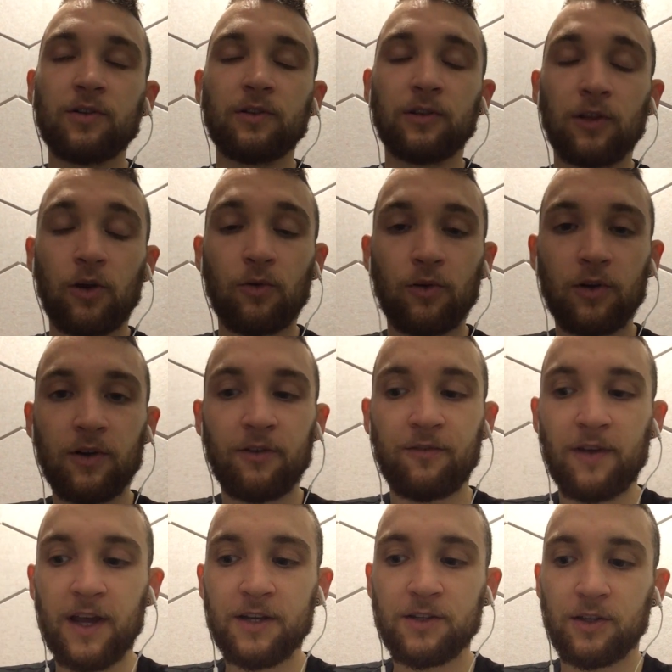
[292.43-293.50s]
lower
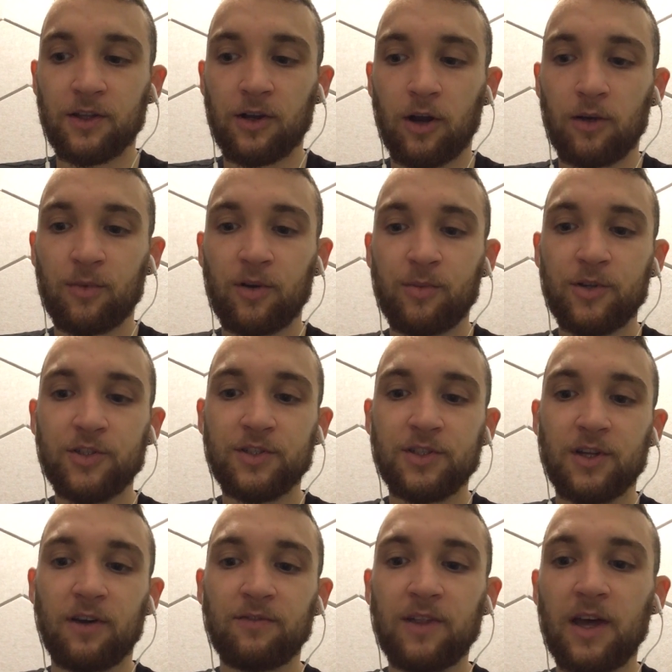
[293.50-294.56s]
effect on the carbon emissions
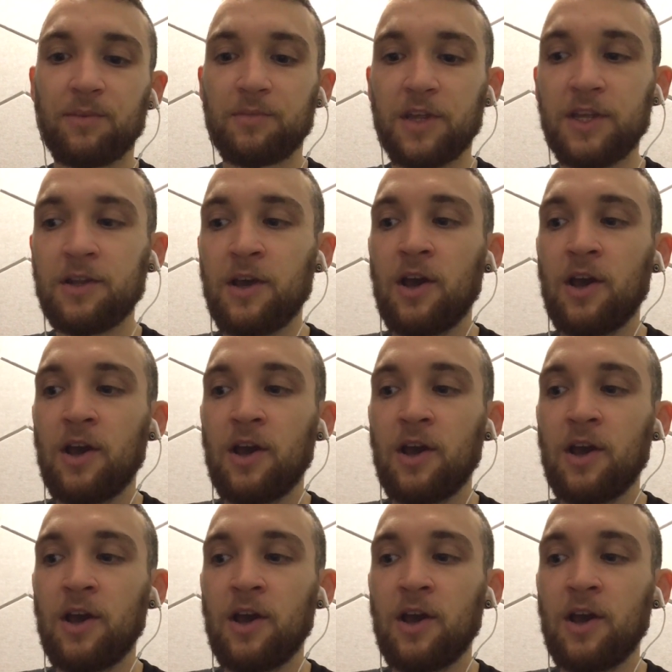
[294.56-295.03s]
of that meat,